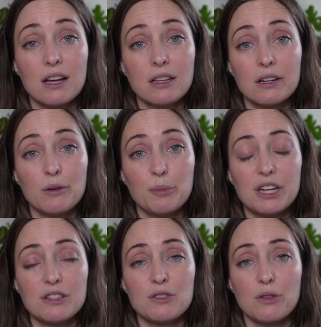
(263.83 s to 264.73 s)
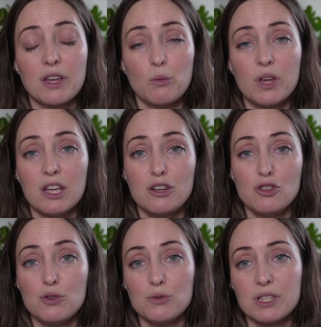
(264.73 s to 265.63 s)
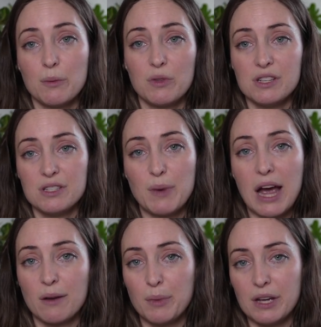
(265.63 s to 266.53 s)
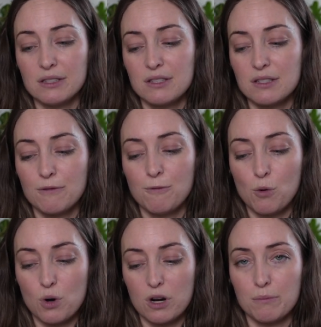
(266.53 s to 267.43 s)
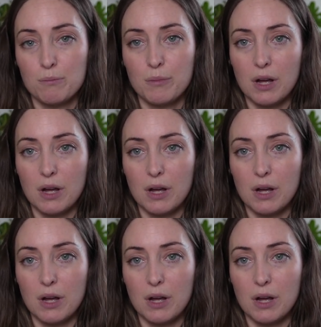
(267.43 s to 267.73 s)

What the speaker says: a little bit so that we can use some of these back beds for